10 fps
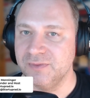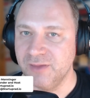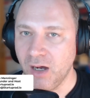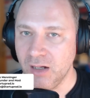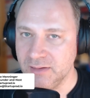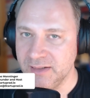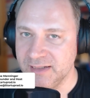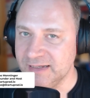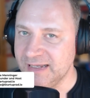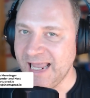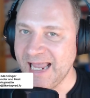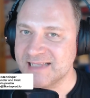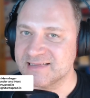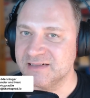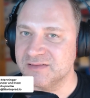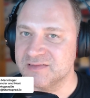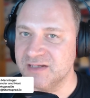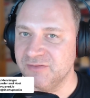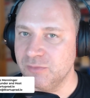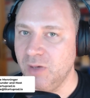darling, exited
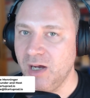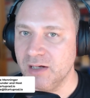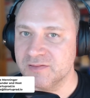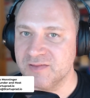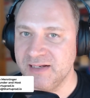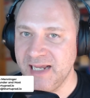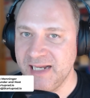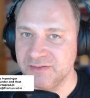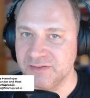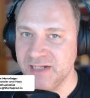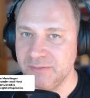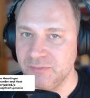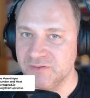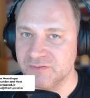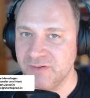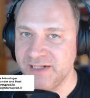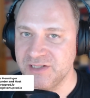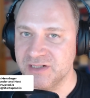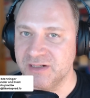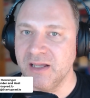several markets and entered
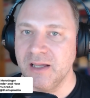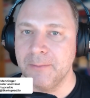administration